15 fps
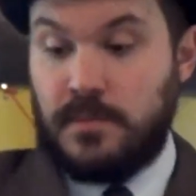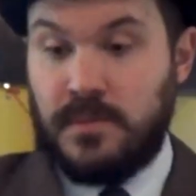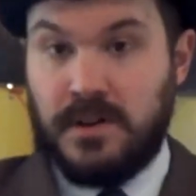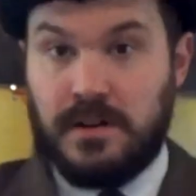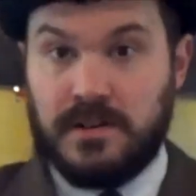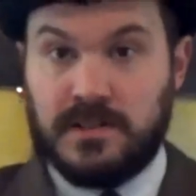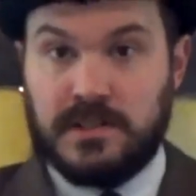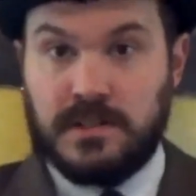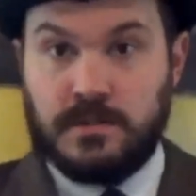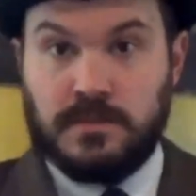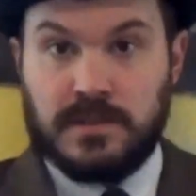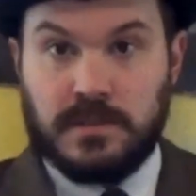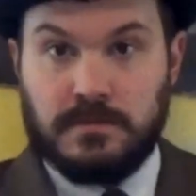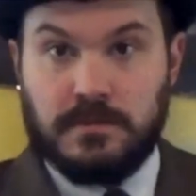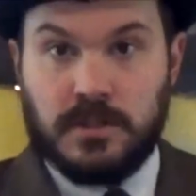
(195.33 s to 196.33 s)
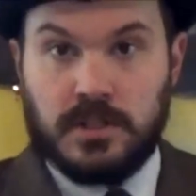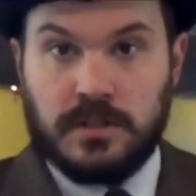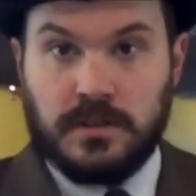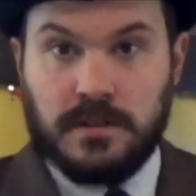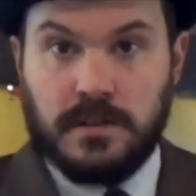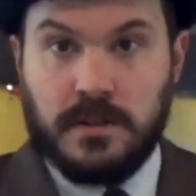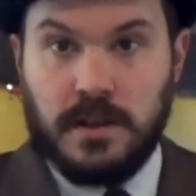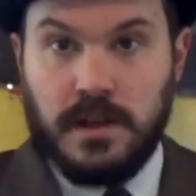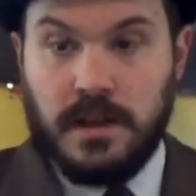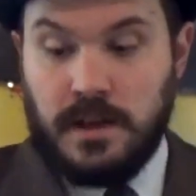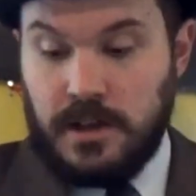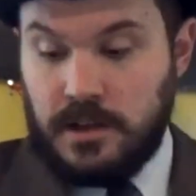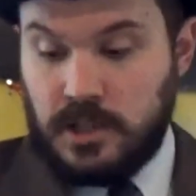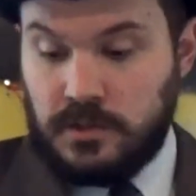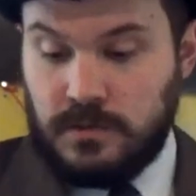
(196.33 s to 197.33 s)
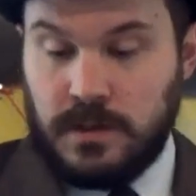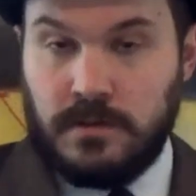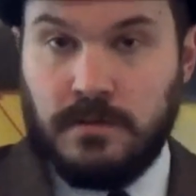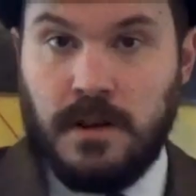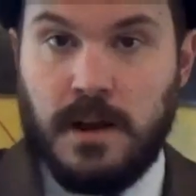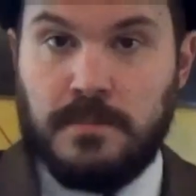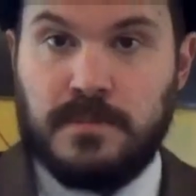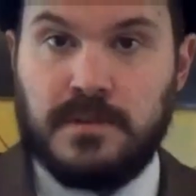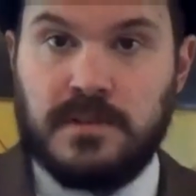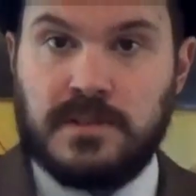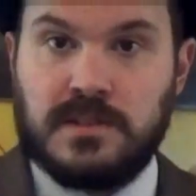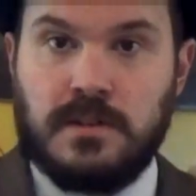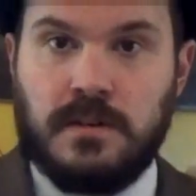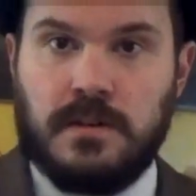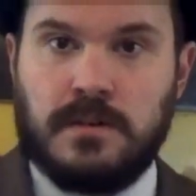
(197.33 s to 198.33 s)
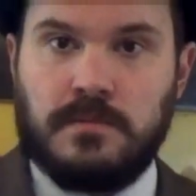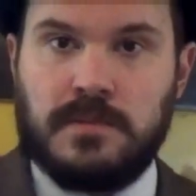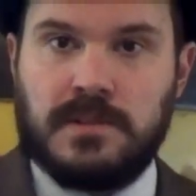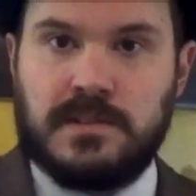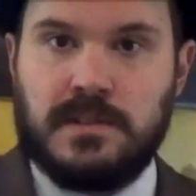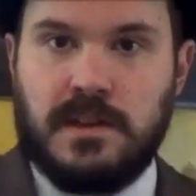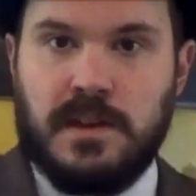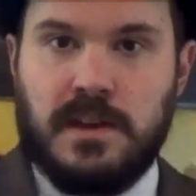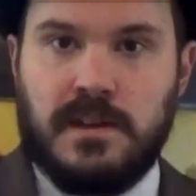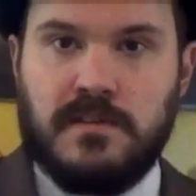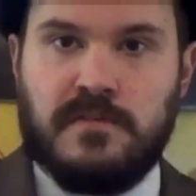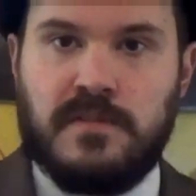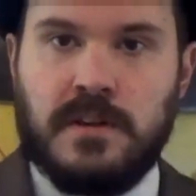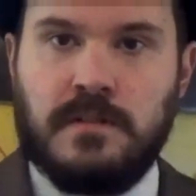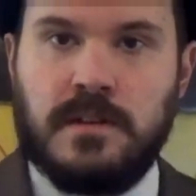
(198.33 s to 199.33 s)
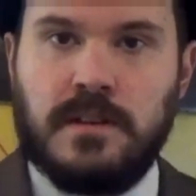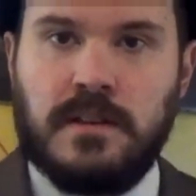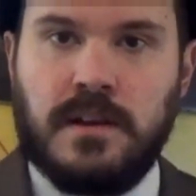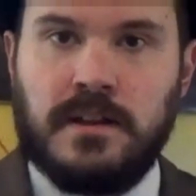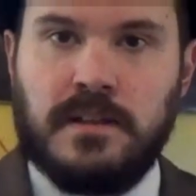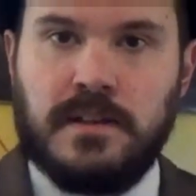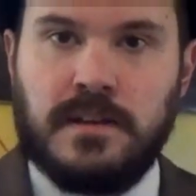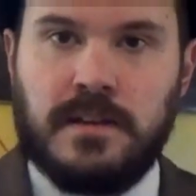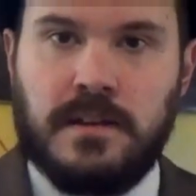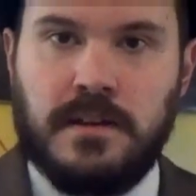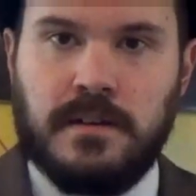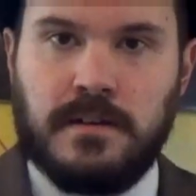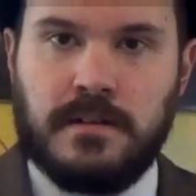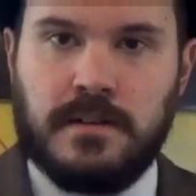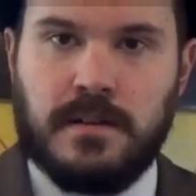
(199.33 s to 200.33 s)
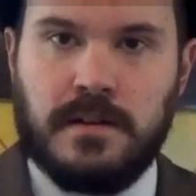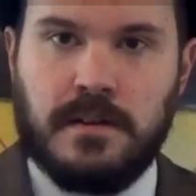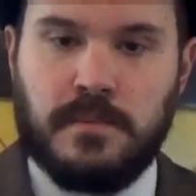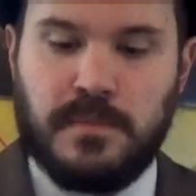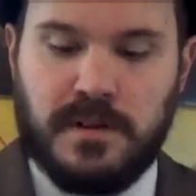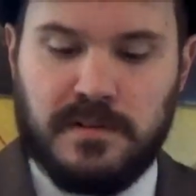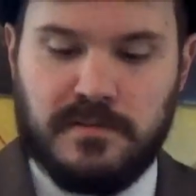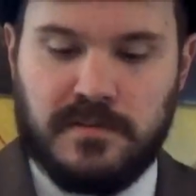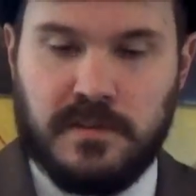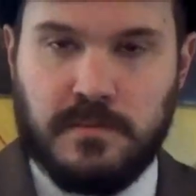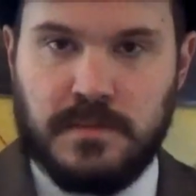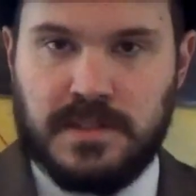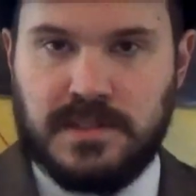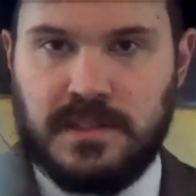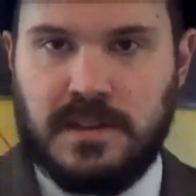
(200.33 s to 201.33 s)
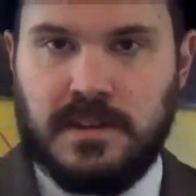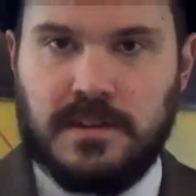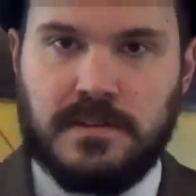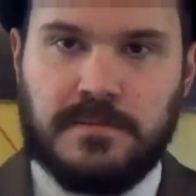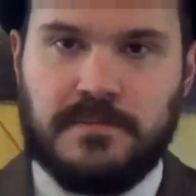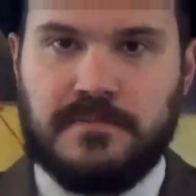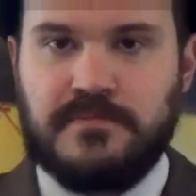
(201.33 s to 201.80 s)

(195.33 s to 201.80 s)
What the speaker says: box. This was originally shrink wrapped, and this card was very lightly adhered above Miss King.